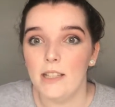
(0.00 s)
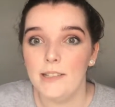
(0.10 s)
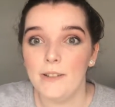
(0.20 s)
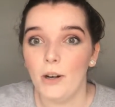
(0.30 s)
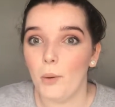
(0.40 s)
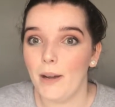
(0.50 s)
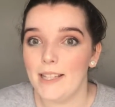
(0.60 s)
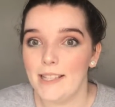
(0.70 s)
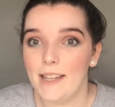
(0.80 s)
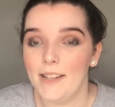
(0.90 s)
zero
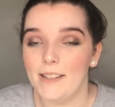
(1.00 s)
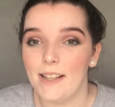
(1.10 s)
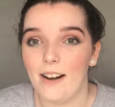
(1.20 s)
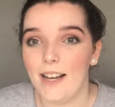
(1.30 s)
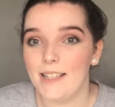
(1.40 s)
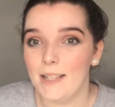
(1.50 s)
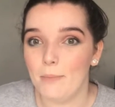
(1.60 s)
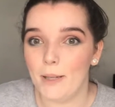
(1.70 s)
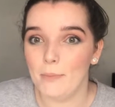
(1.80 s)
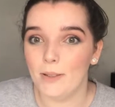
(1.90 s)
waste things that I see
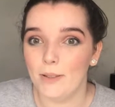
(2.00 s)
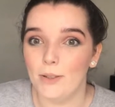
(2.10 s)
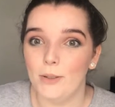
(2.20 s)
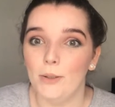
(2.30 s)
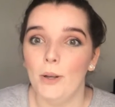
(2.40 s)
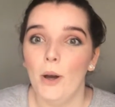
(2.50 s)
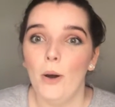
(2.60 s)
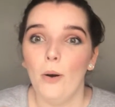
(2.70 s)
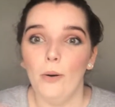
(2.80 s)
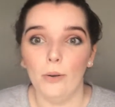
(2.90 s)
people do,
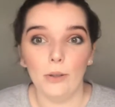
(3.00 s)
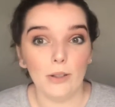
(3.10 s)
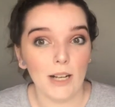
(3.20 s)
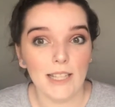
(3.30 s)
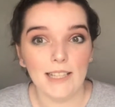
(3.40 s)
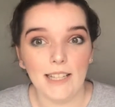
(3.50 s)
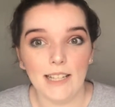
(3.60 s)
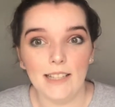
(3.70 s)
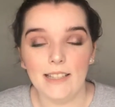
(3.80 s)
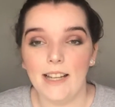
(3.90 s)
or good
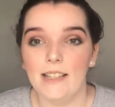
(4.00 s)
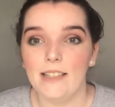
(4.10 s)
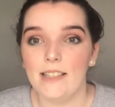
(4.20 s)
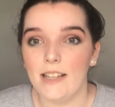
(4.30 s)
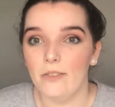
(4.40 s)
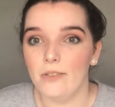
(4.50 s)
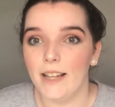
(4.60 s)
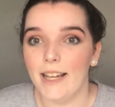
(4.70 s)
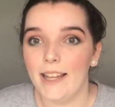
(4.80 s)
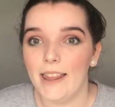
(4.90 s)
ideas and stuff
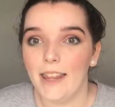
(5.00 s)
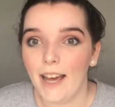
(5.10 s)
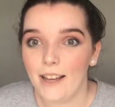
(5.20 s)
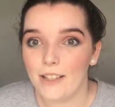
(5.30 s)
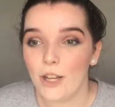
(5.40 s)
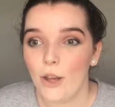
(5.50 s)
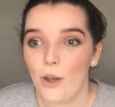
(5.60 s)
like that.